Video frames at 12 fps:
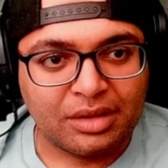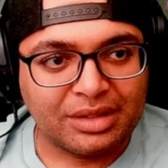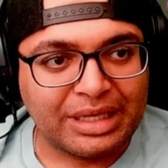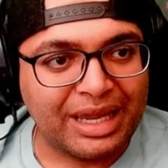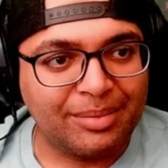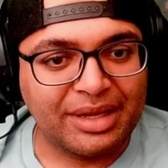
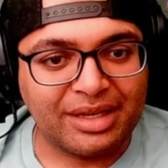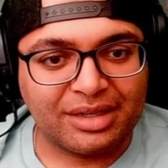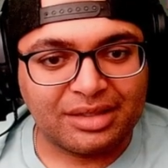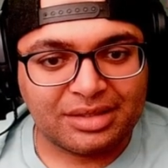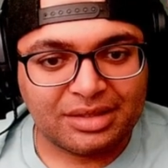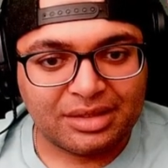Damn it!
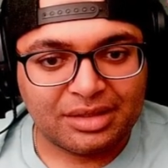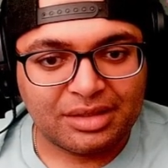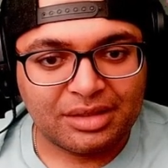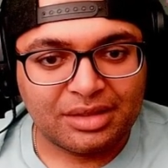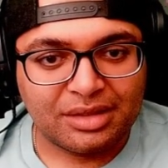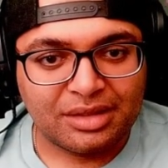
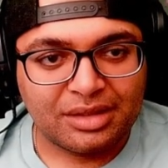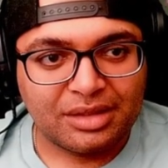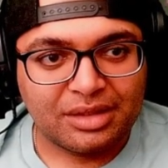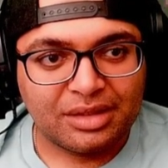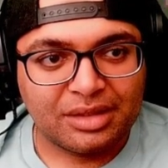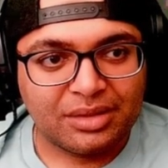
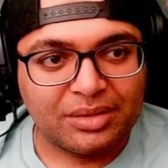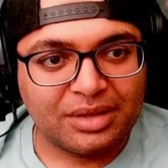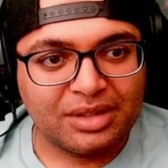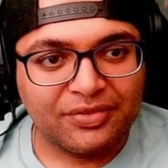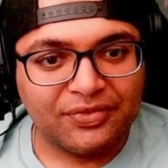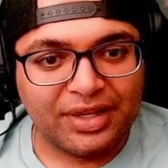What
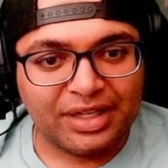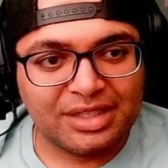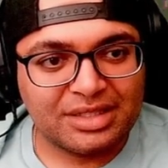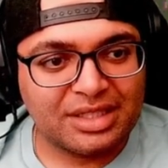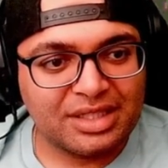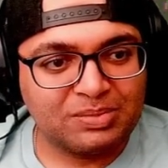the fuck is
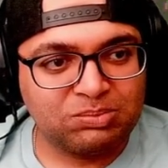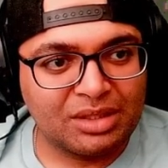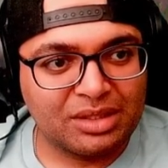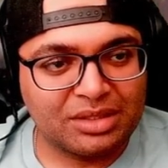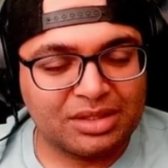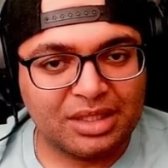this
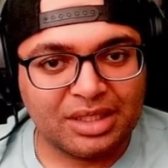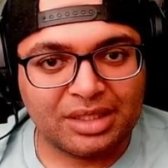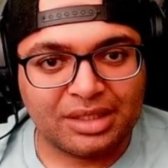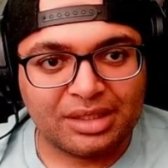bullshit?